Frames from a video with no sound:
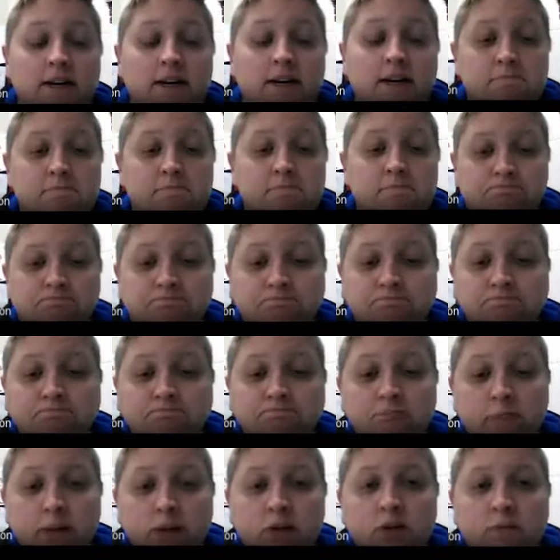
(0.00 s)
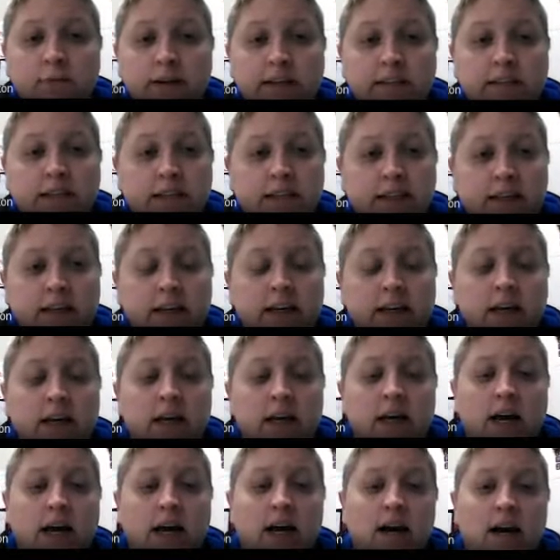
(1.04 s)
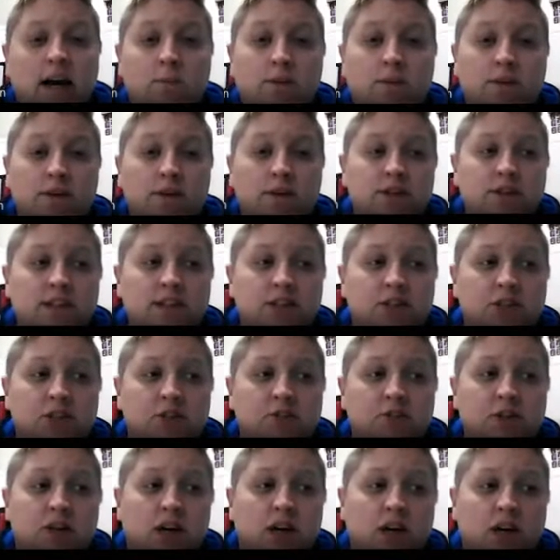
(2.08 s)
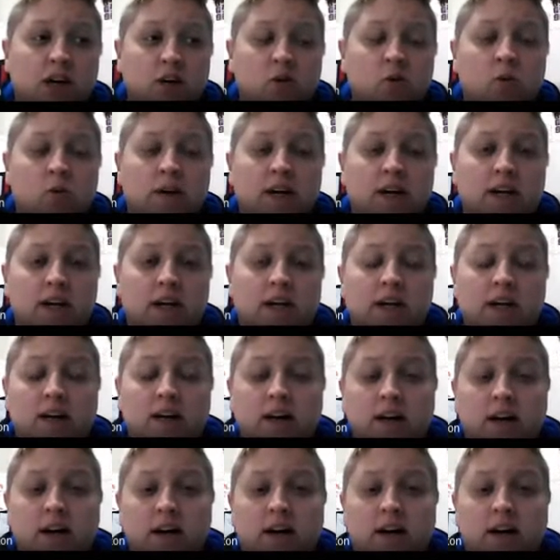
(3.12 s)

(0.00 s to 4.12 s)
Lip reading: Um, so basically, we're just going to do a quick